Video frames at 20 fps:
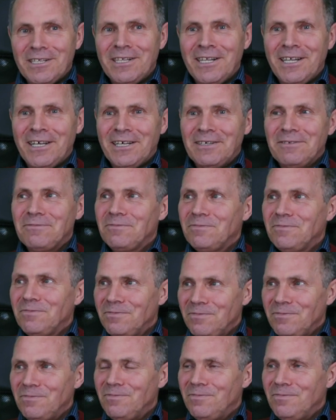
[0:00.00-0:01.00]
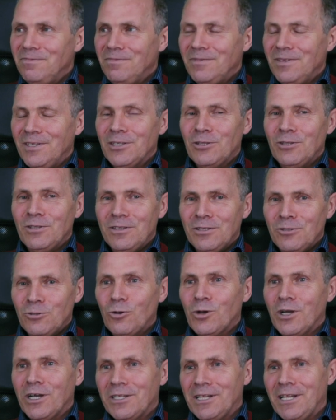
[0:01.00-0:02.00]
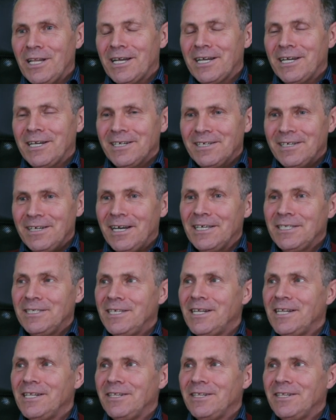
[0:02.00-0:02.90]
It is not only useful